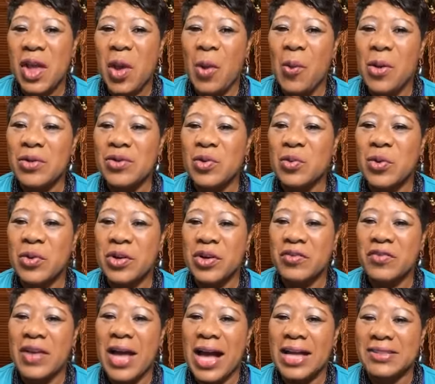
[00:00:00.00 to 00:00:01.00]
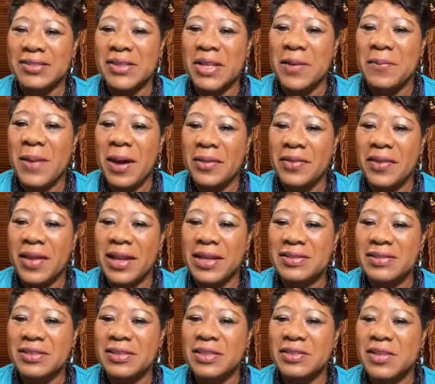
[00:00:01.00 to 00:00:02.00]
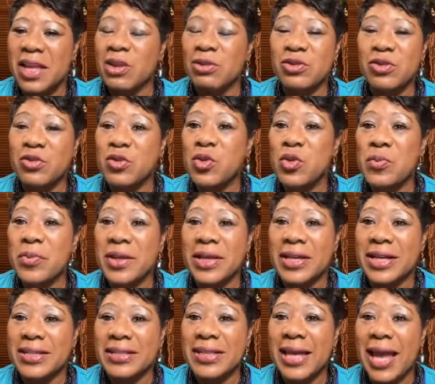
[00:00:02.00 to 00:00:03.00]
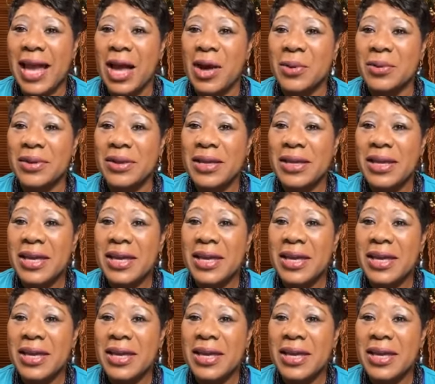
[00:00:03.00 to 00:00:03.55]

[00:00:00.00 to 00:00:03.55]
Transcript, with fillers: And what does the word of God say about that? He says, Because they'll soon be cut down.